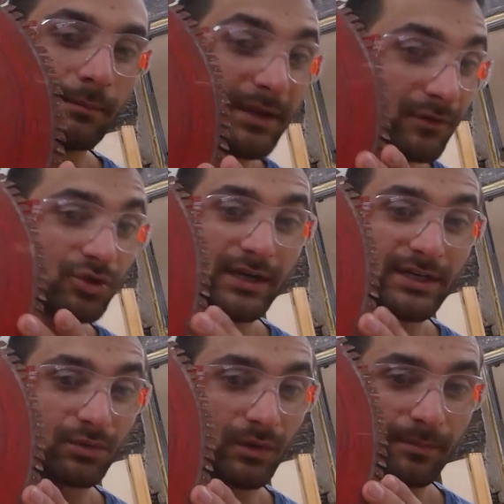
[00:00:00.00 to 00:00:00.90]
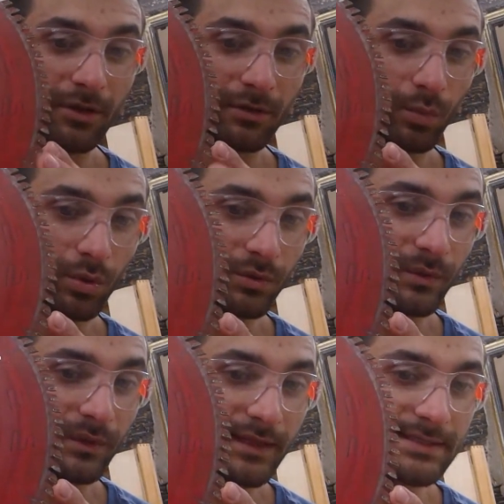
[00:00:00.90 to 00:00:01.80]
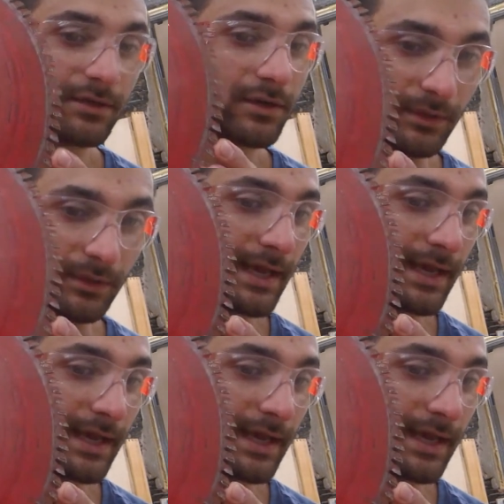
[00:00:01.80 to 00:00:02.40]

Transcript: if you try to rip a long board with this, you're going to be at